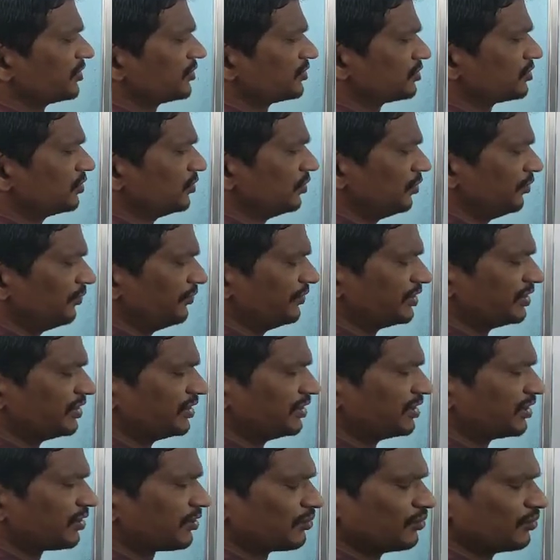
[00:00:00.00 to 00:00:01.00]
So
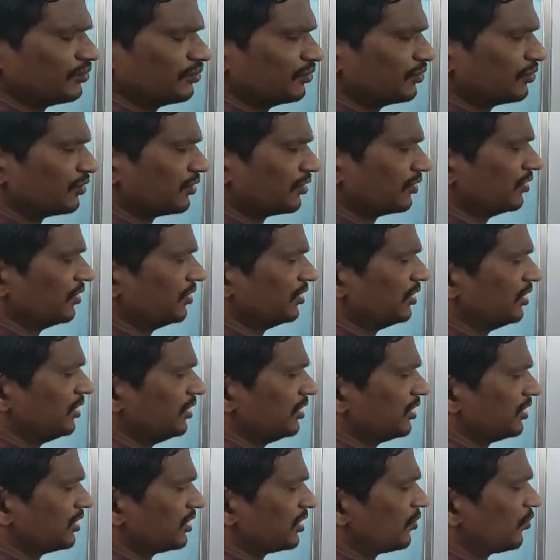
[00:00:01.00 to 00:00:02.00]
within the root,
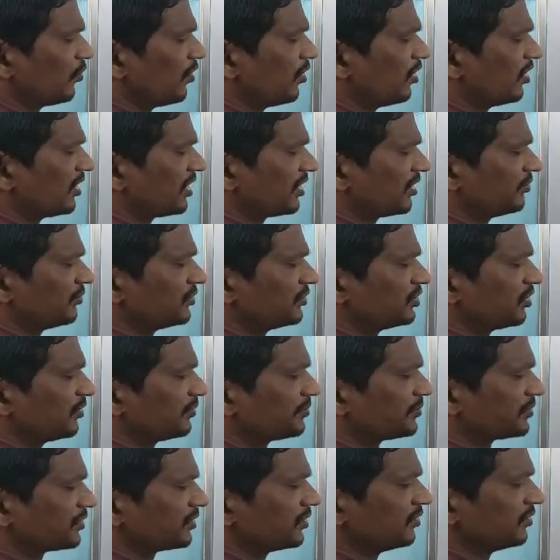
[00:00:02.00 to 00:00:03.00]
the water
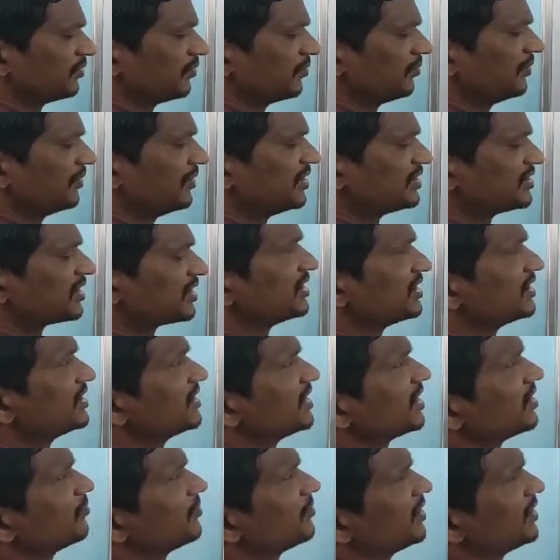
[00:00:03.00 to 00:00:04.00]
absorption majorly
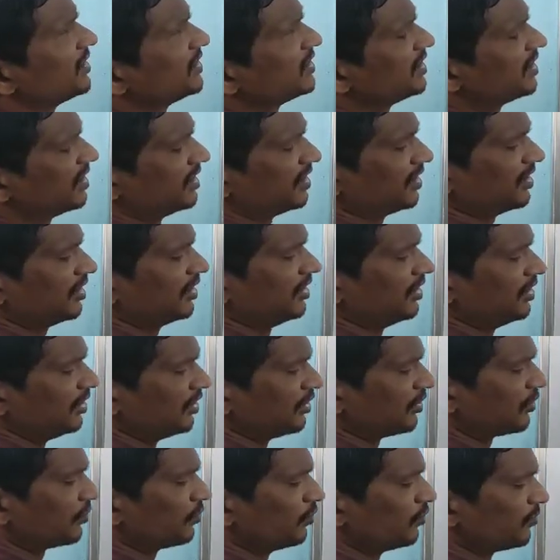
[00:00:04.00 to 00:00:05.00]
done by the
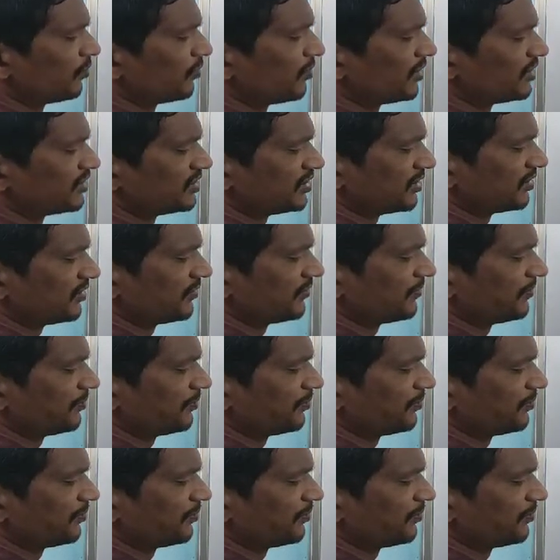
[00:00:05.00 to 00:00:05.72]
root pressure.